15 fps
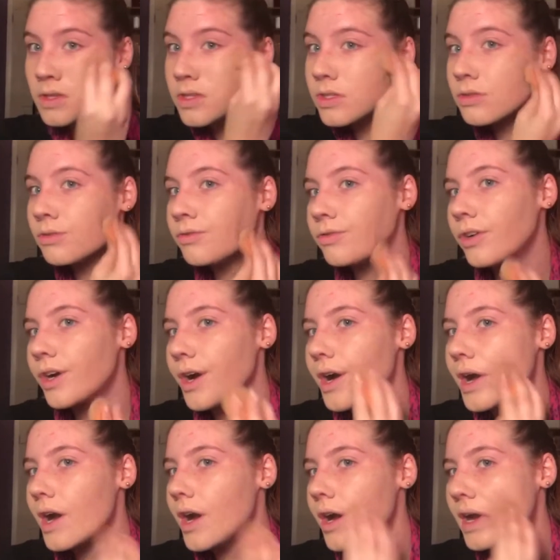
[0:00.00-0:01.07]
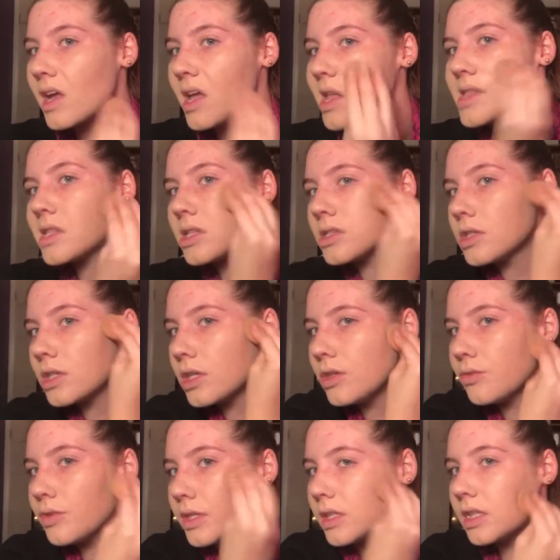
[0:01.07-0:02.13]
So far, it's
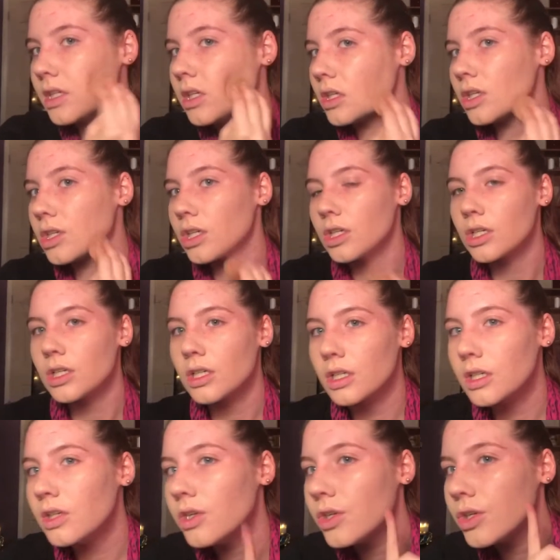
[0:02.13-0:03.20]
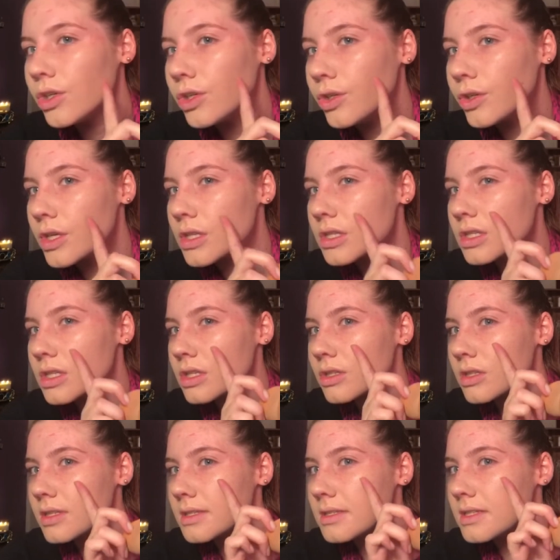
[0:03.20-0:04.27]
looking really good. You can
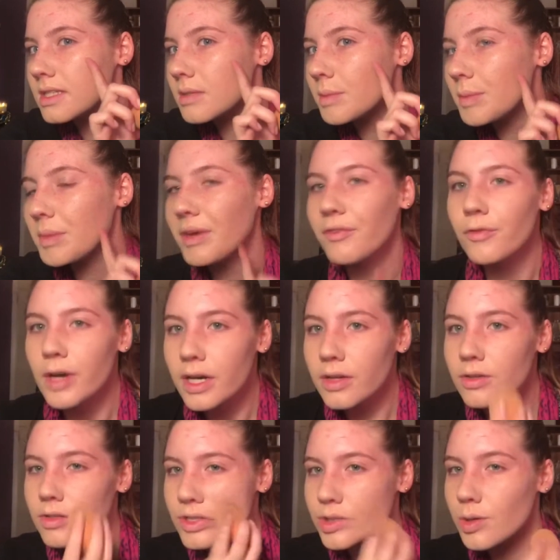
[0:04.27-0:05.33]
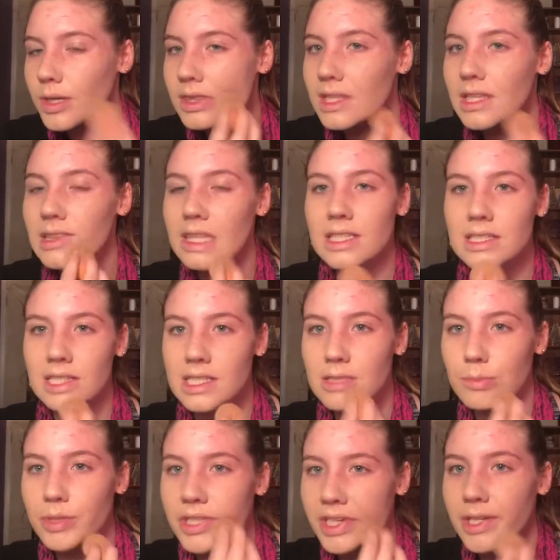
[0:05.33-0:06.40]
still see some of my freckles, so I think this is
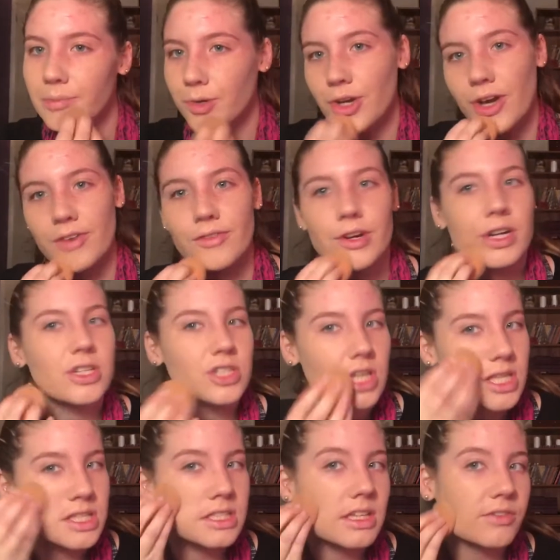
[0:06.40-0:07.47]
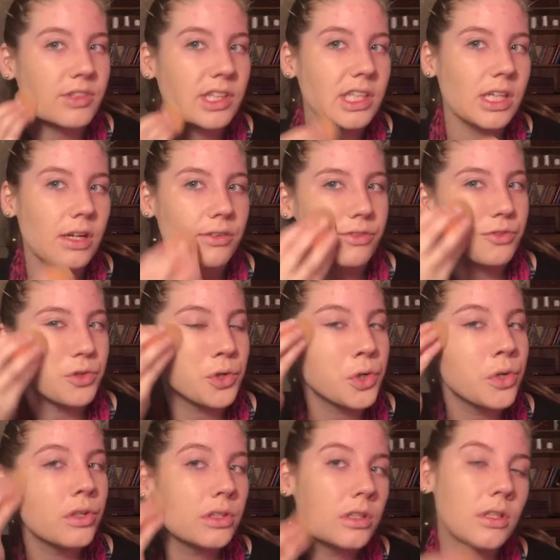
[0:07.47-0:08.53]
medium coverage. It's definitely not
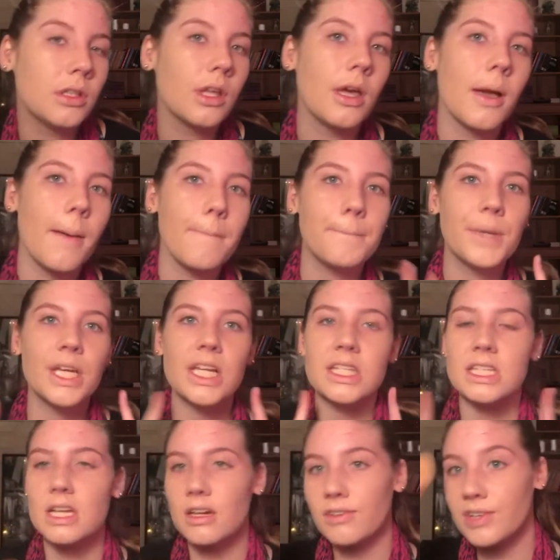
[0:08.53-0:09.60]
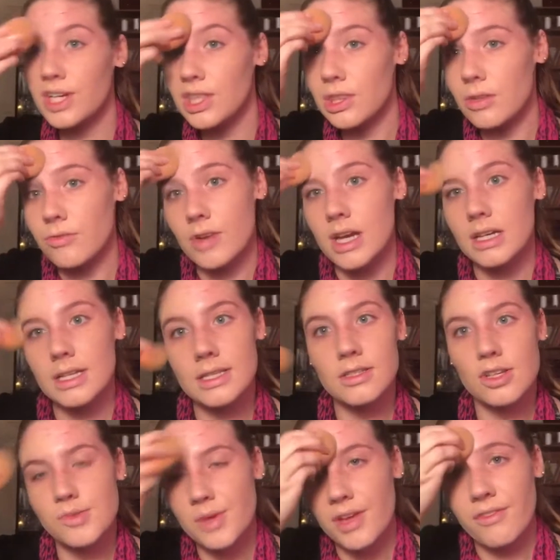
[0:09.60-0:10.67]
full, but it's covering the
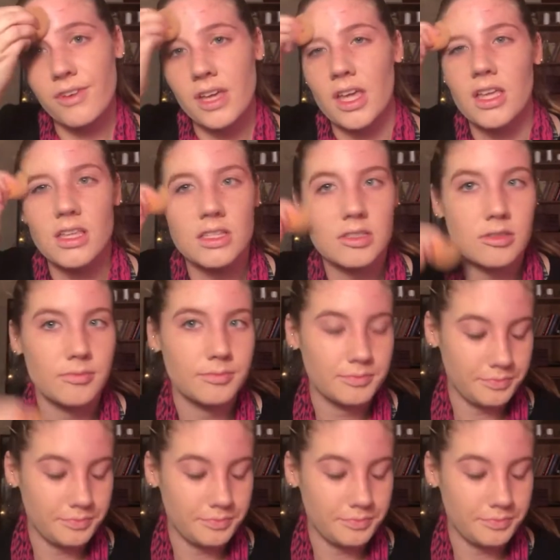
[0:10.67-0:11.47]
redness on my face.